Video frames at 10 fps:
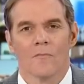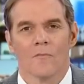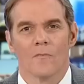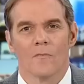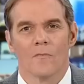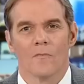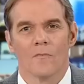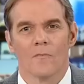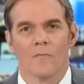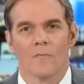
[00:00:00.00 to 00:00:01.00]

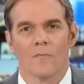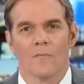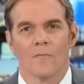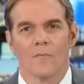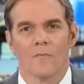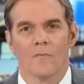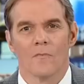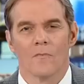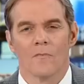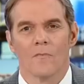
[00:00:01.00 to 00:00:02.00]

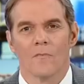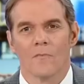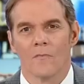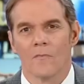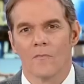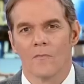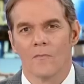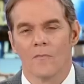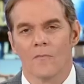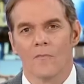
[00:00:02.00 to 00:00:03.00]

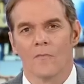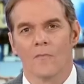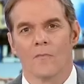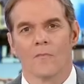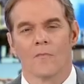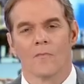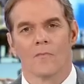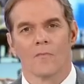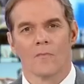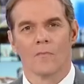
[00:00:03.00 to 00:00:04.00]

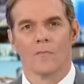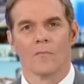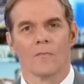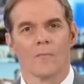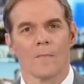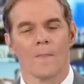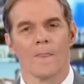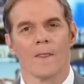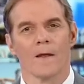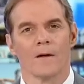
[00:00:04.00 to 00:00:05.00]

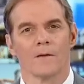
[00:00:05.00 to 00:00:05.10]
No words are spoken by the person on screen.